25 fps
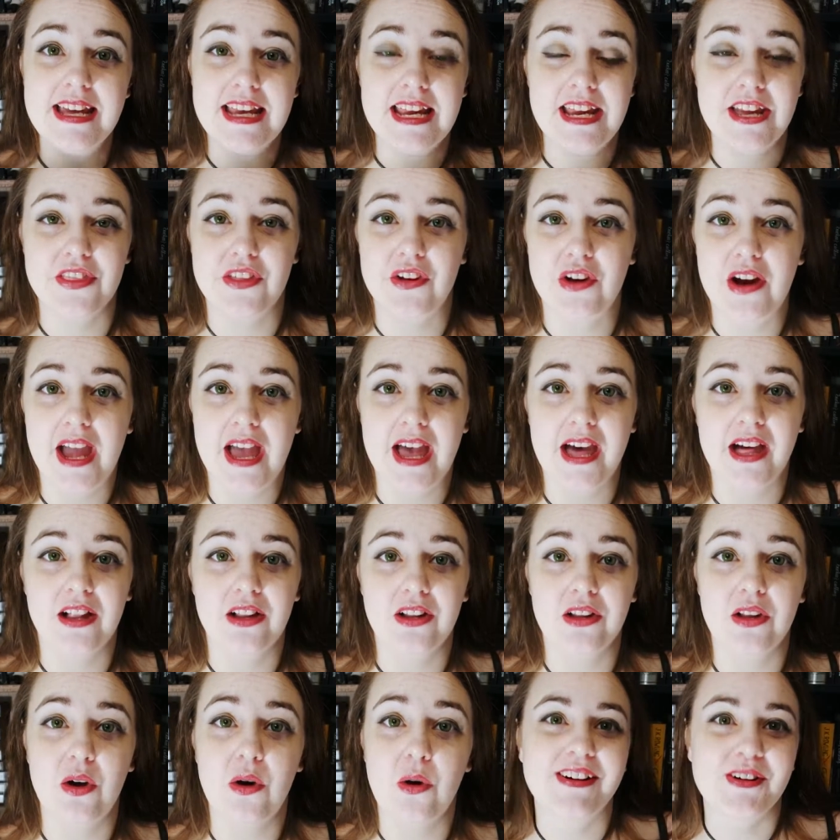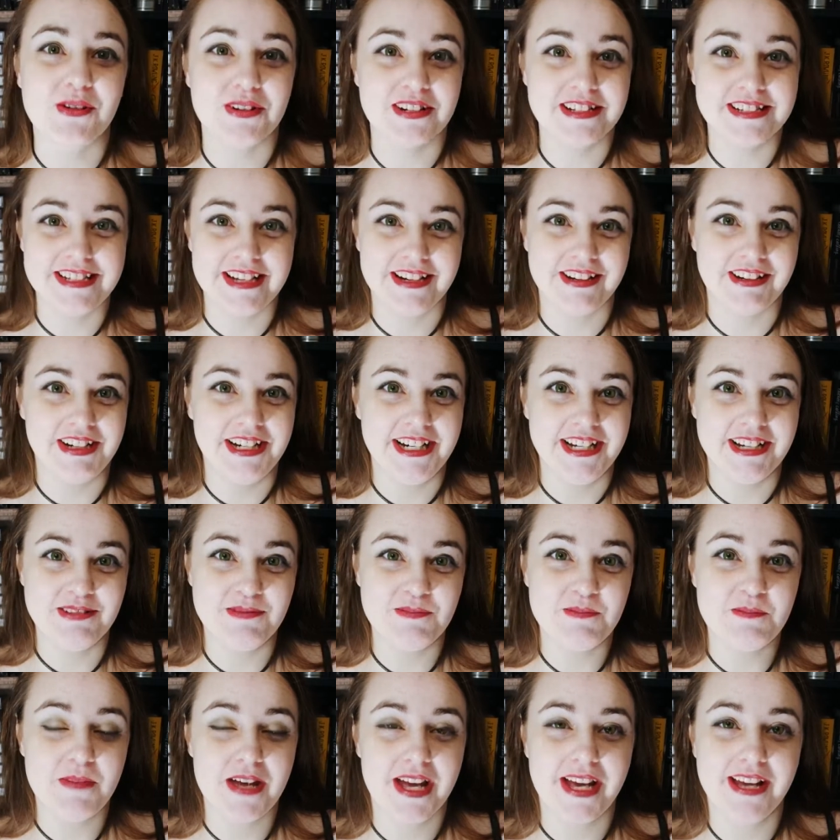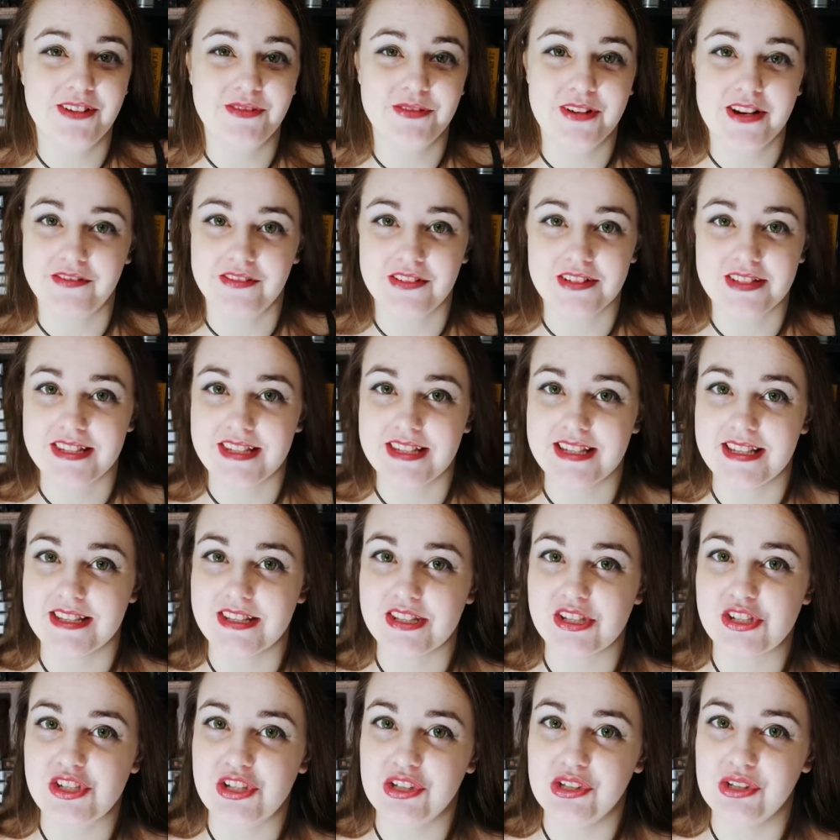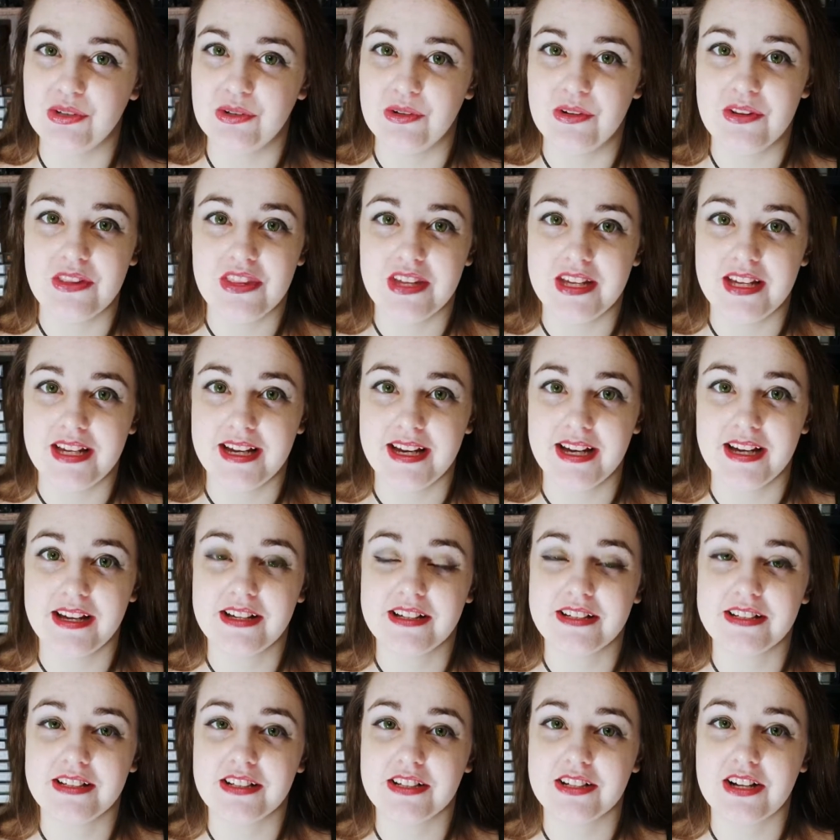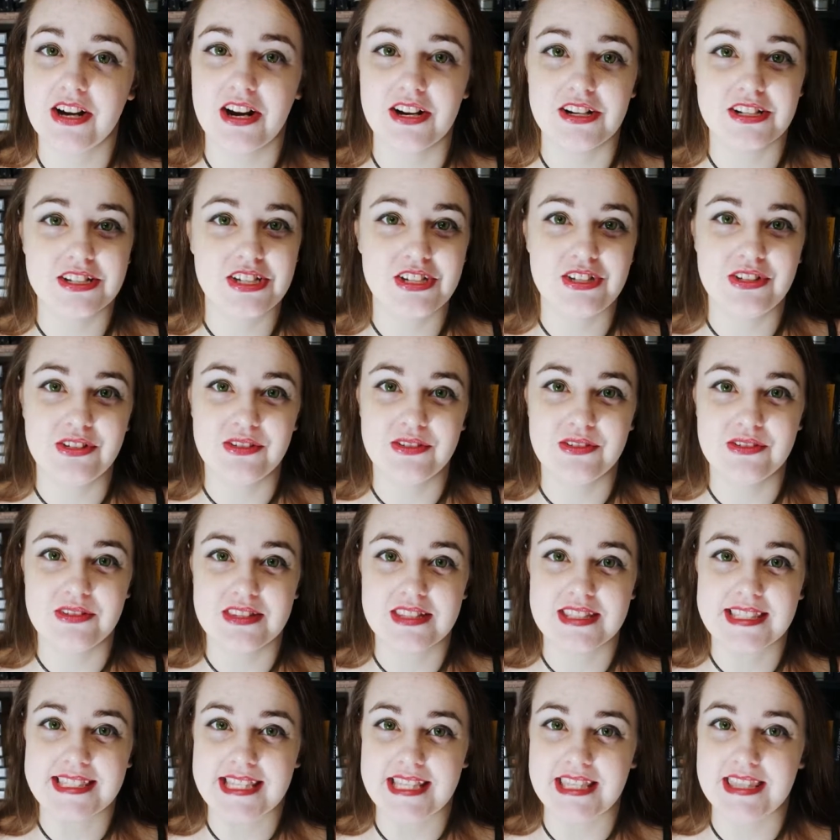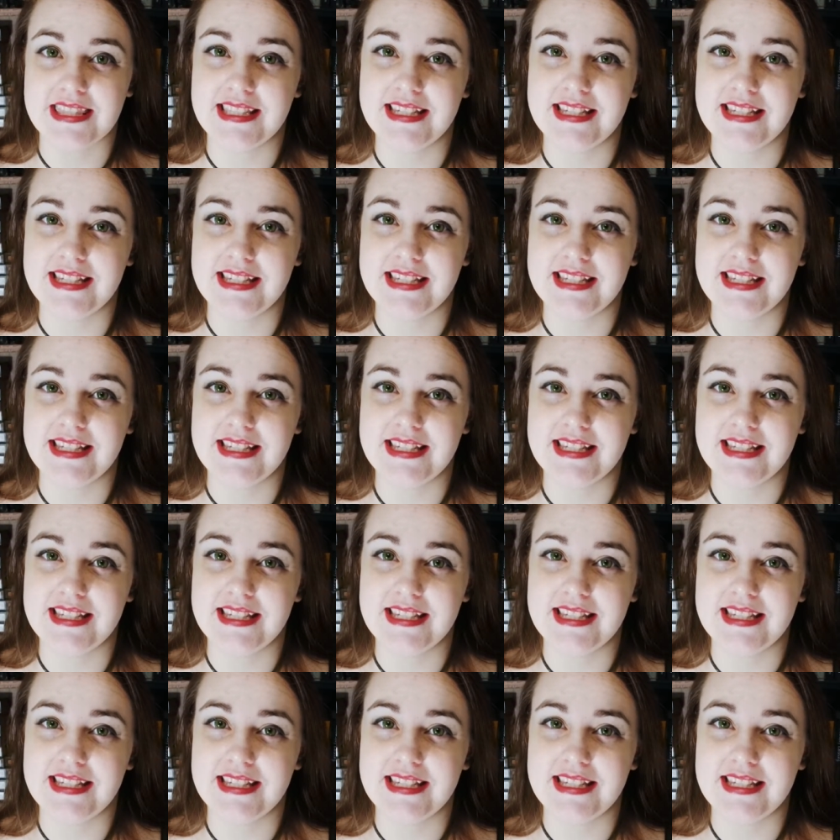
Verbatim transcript: either Elle or Darian made references to the cartoons,